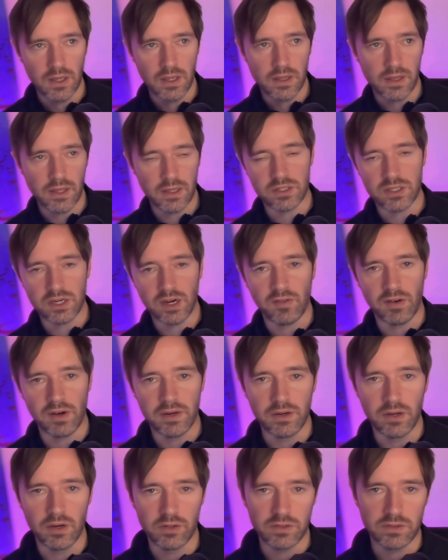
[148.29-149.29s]
that's generally
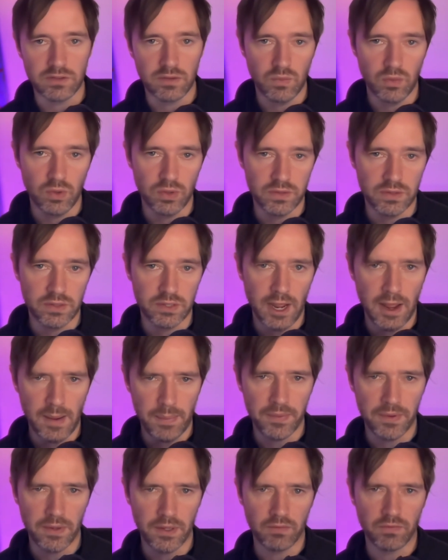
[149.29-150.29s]
not what's
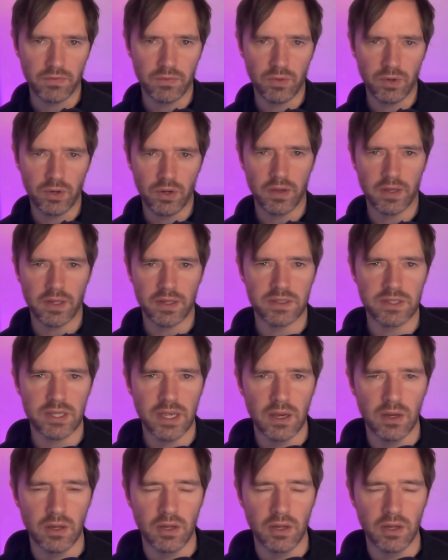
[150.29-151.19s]
happening from what I can tell.